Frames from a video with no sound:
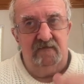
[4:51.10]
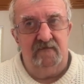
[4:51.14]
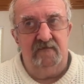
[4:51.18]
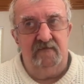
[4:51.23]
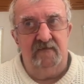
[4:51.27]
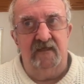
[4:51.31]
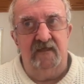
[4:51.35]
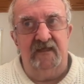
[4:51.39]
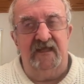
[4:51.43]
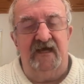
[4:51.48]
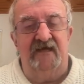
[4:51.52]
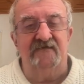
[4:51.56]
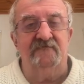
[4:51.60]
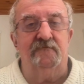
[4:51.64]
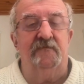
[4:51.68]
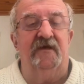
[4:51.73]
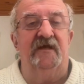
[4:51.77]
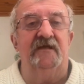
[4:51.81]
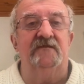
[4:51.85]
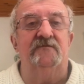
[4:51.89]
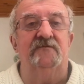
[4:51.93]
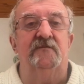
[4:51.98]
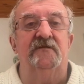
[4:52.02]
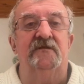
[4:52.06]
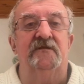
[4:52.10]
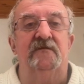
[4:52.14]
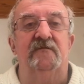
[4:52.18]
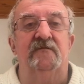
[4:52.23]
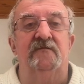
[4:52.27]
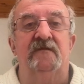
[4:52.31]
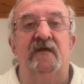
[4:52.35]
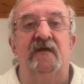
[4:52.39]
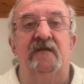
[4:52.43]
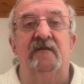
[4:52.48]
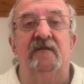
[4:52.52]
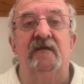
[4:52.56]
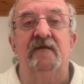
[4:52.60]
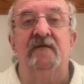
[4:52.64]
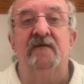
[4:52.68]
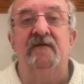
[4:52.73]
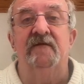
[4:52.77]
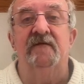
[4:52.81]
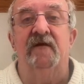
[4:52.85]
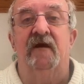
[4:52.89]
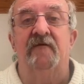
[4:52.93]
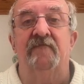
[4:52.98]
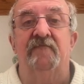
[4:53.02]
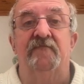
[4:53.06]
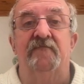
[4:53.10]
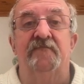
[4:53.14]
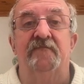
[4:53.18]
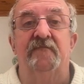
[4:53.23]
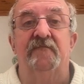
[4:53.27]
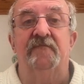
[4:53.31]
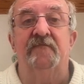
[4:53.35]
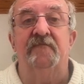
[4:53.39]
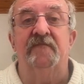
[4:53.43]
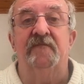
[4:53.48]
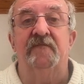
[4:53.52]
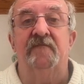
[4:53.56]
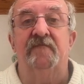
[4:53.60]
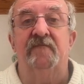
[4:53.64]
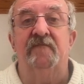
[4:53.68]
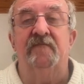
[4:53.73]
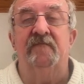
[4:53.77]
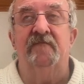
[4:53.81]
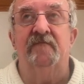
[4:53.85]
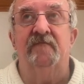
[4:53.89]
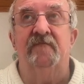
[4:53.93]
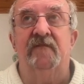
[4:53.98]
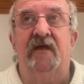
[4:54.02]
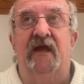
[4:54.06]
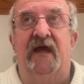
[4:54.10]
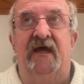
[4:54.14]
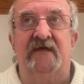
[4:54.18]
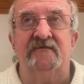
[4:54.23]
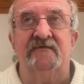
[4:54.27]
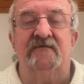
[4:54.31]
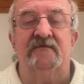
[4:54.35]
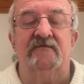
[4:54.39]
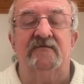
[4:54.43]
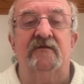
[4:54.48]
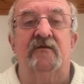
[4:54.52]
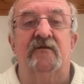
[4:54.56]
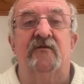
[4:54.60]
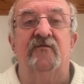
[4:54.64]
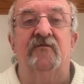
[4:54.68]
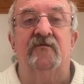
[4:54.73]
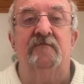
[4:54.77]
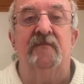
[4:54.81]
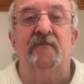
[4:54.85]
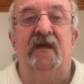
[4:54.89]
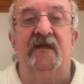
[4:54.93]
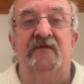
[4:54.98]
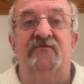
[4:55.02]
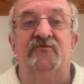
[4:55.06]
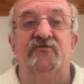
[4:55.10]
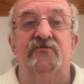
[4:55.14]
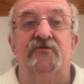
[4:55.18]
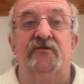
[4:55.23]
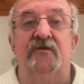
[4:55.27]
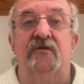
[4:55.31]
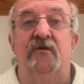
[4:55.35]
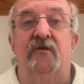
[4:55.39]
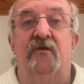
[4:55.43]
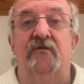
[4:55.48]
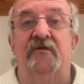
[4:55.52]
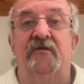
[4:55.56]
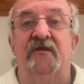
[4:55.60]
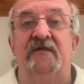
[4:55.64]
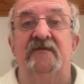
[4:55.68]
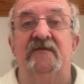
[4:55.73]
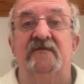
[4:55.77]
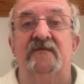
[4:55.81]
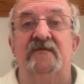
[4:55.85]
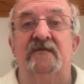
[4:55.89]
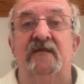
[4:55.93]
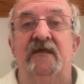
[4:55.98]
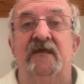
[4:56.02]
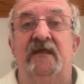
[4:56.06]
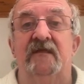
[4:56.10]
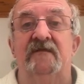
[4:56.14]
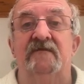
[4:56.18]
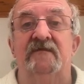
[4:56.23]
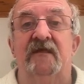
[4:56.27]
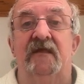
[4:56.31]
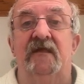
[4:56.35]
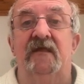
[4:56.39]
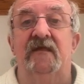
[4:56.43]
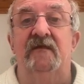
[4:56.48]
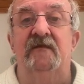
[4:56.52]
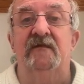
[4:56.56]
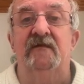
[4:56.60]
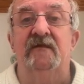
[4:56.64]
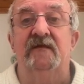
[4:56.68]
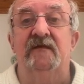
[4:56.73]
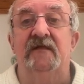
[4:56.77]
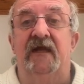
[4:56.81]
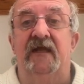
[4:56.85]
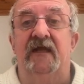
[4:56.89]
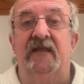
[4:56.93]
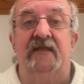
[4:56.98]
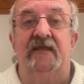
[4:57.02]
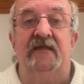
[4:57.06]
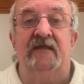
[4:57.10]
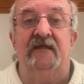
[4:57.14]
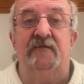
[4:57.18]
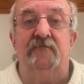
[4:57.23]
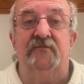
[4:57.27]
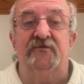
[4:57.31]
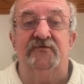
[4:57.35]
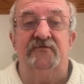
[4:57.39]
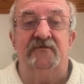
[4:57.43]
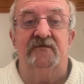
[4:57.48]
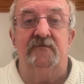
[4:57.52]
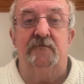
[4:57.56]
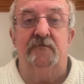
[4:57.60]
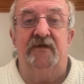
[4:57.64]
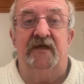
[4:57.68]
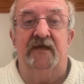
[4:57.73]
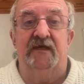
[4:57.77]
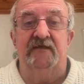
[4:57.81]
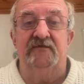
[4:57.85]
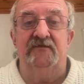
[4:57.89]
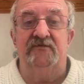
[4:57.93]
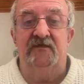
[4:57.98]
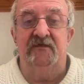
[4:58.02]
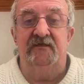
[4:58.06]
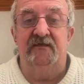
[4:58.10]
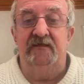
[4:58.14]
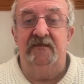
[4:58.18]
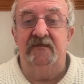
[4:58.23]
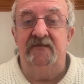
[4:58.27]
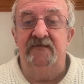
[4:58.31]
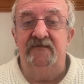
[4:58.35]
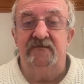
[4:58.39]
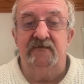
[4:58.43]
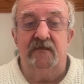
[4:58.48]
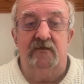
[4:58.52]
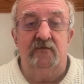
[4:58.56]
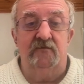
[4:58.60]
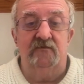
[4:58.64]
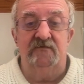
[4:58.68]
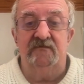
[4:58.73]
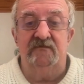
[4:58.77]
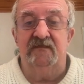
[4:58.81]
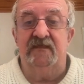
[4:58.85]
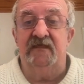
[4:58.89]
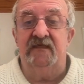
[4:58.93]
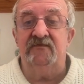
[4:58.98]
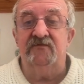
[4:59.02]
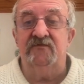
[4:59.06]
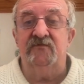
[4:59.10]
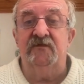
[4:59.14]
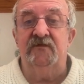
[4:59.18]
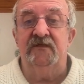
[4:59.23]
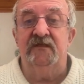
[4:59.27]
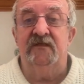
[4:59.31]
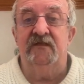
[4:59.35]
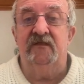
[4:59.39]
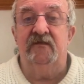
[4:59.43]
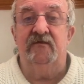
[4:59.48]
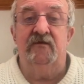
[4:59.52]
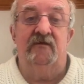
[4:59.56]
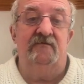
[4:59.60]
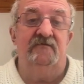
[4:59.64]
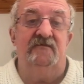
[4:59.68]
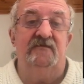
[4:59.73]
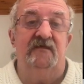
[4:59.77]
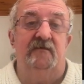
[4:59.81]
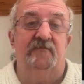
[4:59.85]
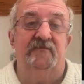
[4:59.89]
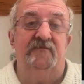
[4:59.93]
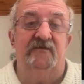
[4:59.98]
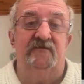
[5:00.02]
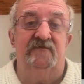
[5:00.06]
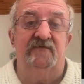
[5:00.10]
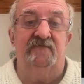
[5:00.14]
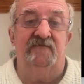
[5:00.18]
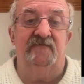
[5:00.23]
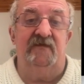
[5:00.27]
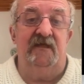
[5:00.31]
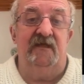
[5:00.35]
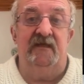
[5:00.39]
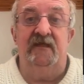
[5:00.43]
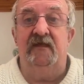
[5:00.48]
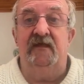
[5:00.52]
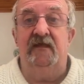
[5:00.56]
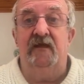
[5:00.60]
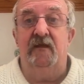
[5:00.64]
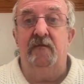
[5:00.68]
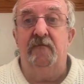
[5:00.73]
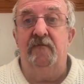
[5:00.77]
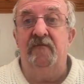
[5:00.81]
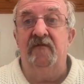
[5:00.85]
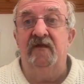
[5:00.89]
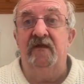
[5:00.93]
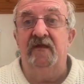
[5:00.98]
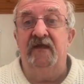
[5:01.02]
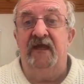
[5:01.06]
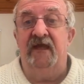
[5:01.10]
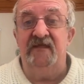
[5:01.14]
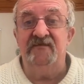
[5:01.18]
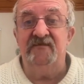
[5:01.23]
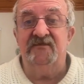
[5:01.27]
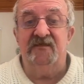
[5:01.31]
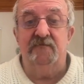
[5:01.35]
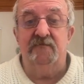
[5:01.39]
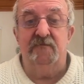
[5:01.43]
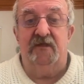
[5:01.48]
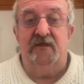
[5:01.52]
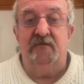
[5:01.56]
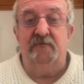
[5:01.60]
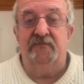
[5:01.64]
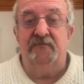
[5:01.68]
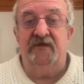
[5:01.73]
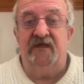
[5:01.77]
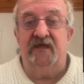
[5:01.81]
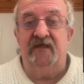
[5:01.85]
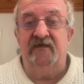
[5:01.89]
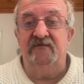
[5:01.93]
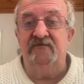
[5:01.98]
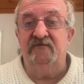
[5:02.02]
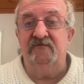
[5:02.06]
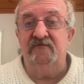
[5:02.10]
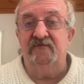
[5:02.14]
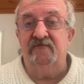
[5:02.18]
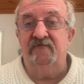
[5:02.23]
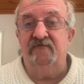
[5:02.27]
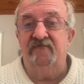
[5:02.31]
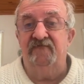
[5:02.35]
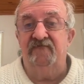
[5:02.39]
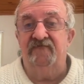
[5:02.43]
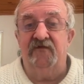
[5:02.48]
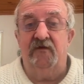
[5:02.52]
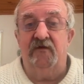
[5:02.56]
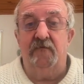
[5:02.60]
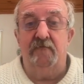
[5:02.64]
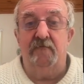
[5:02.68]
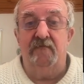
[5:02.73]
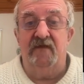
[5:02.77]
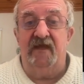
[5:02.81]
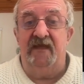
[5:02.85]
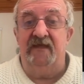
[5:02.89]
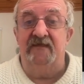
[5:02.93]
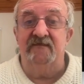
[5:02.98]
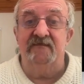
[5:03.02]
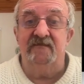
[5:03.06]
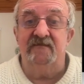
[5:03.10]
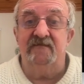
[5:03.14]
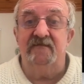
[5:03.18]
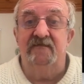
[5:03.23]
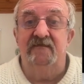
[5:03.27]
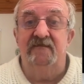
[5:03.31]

the last page we do, I've asked it to make sure that all these links here are linkable to the page. So that's really the concept of getting HTML page from Manus,